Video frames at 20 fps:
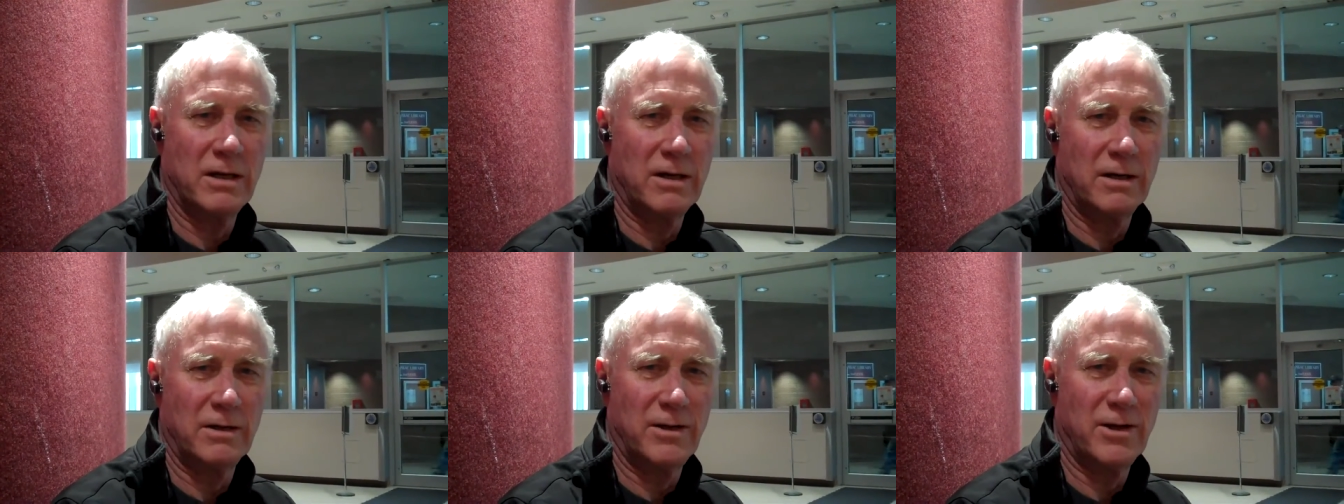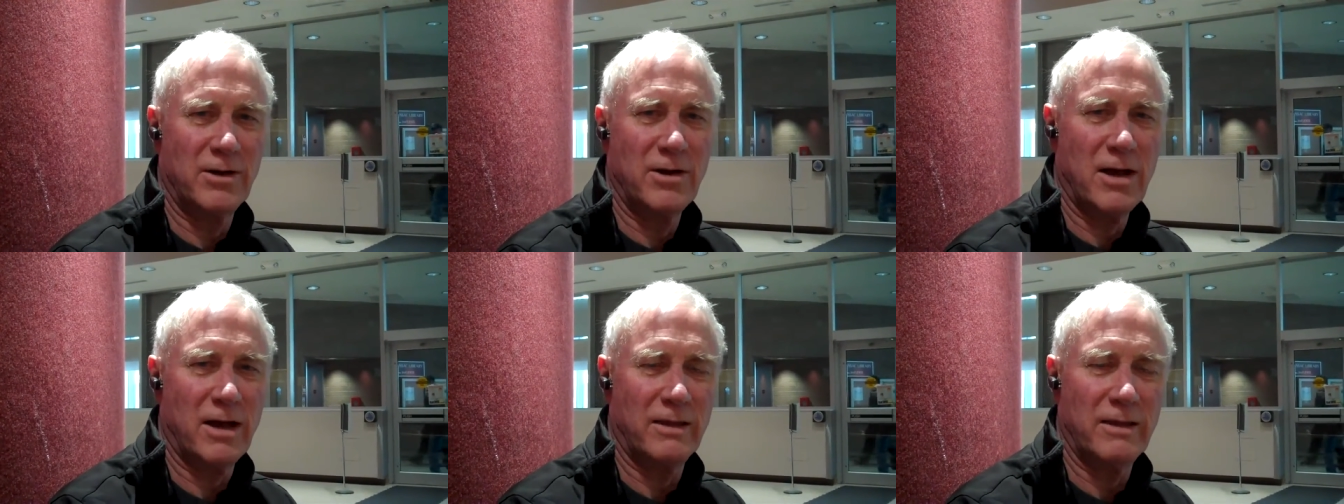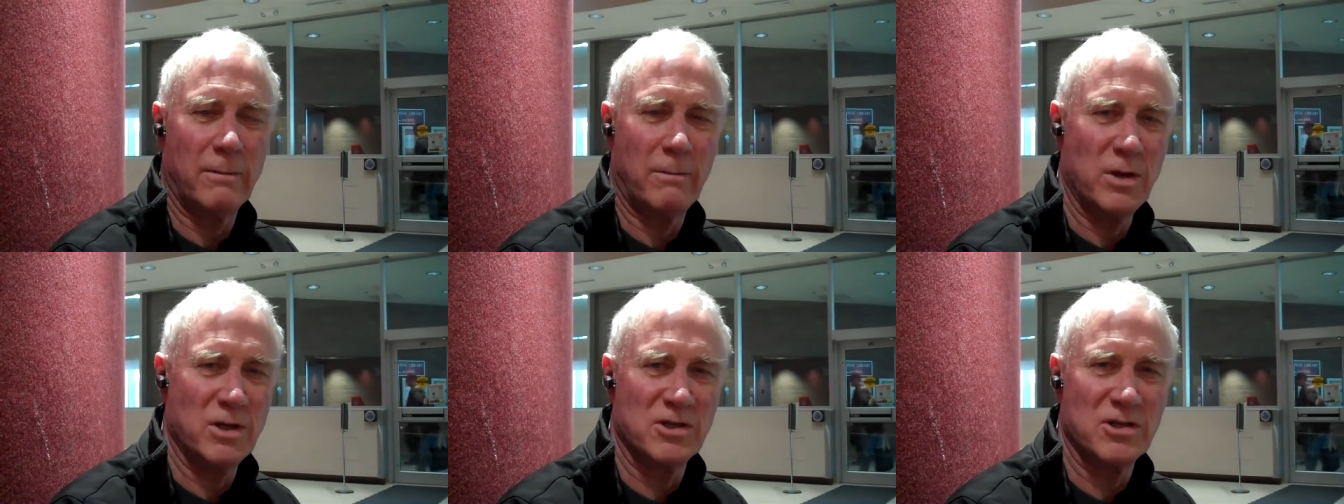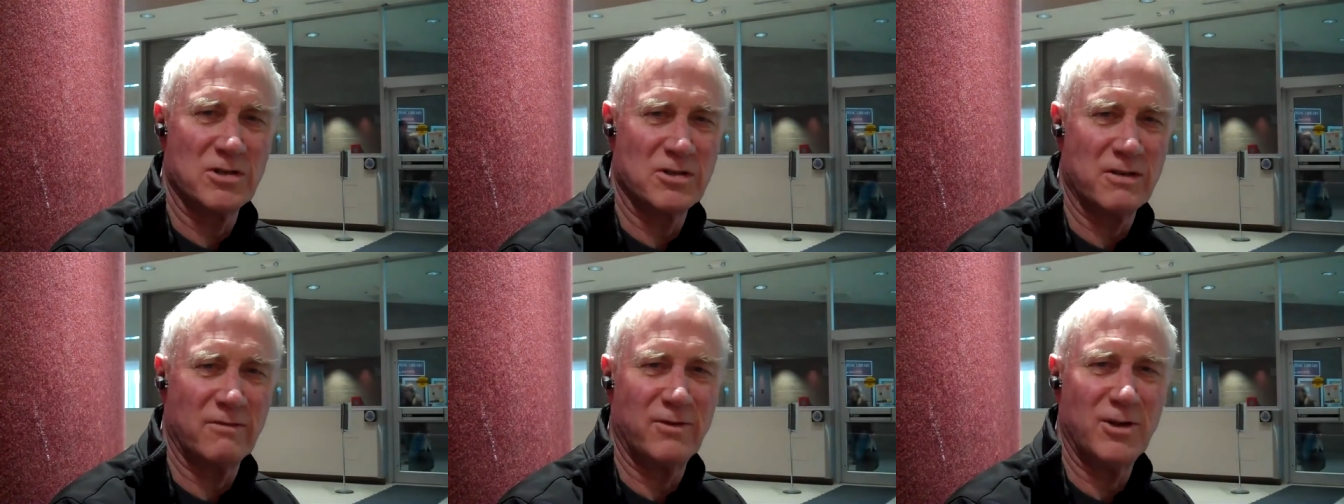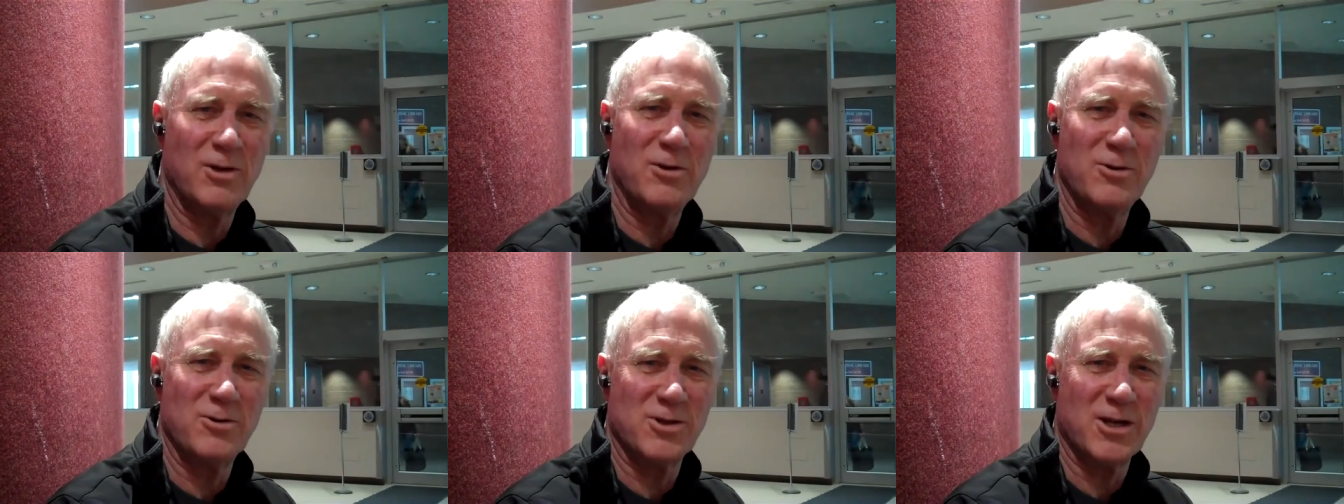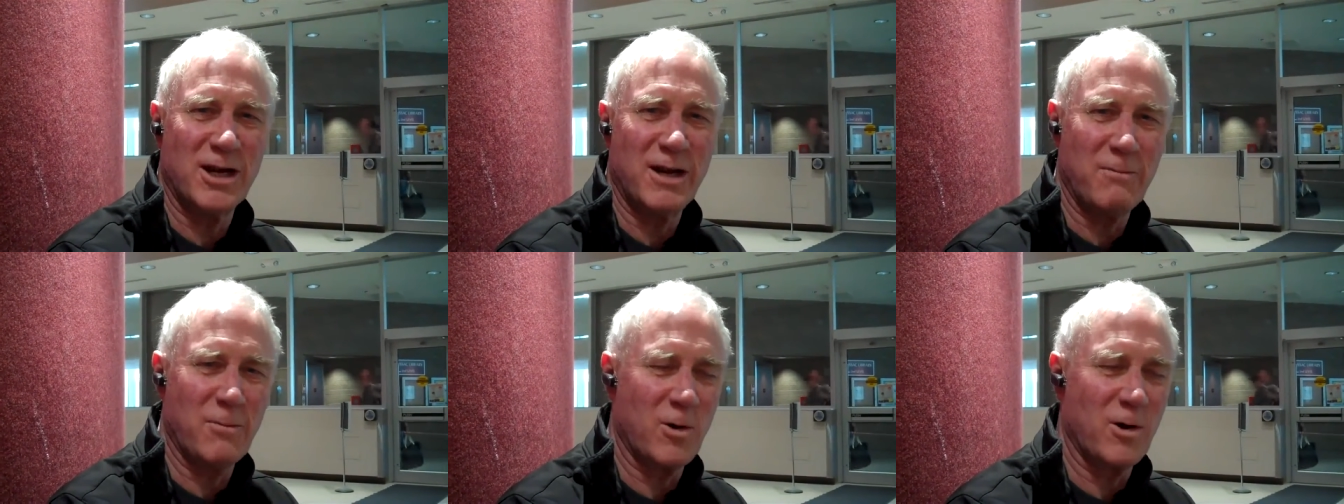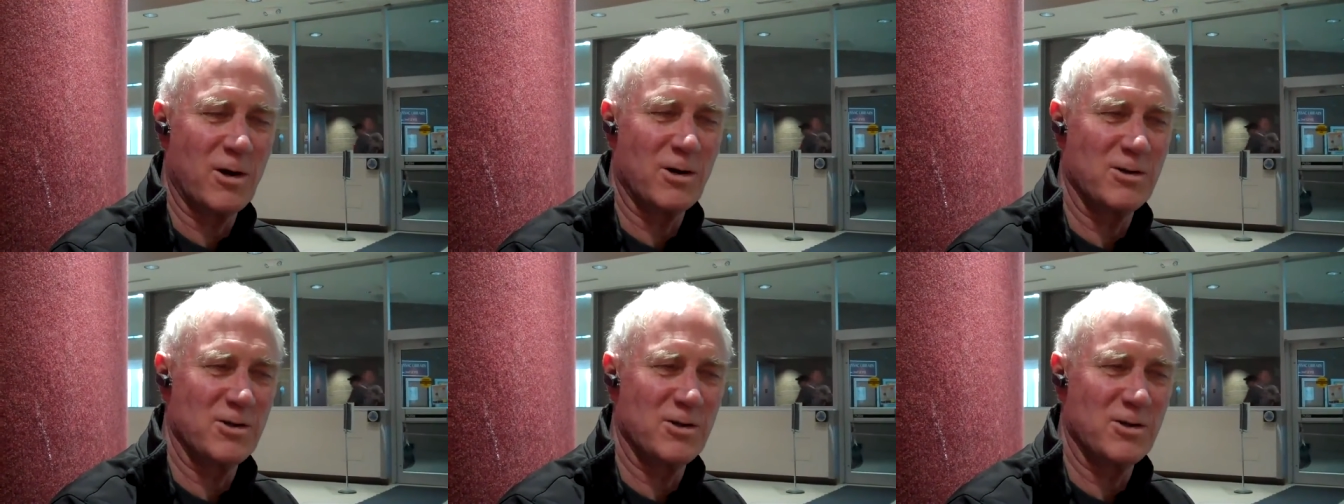They're, they're not in the business of news anymore.